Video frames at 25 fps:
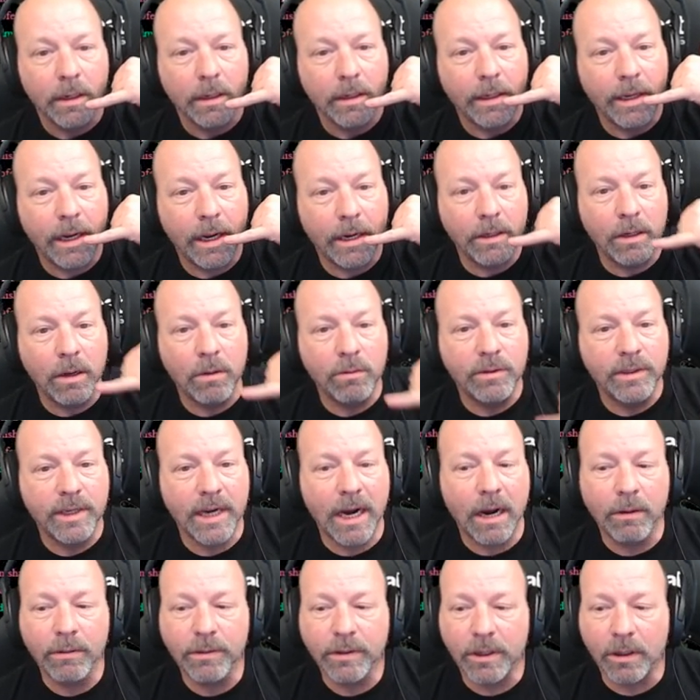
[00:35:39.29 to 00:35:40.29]
Yeah, no
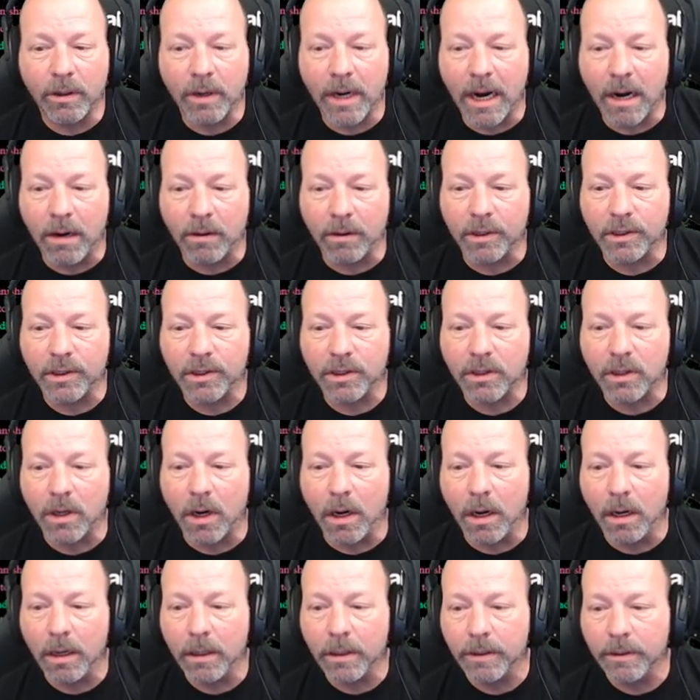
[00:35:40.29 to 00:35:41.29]
doubt they're out of
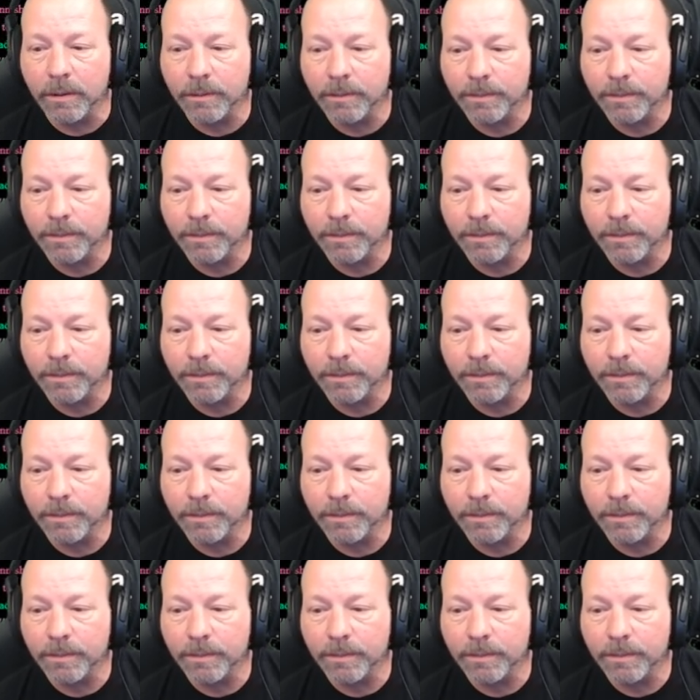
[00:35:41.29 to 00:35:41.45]
stock.